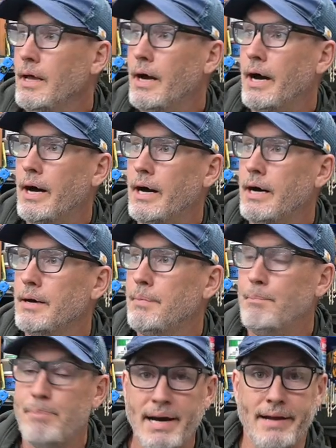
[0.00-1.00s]

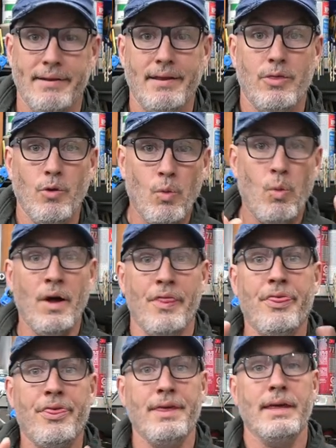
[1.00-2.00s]
But the
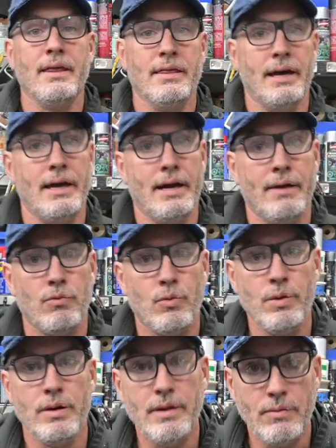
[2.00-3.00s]
one thing that I
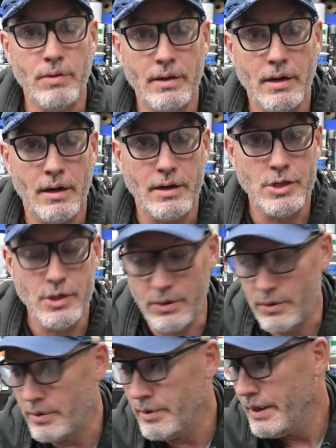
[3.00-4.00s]
really got to
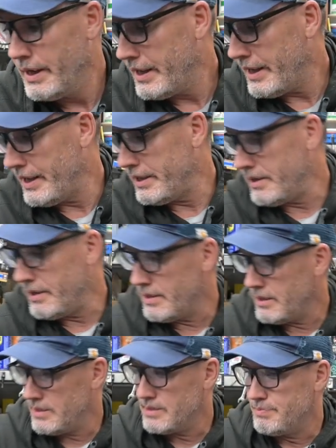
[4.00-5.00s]
do, and it is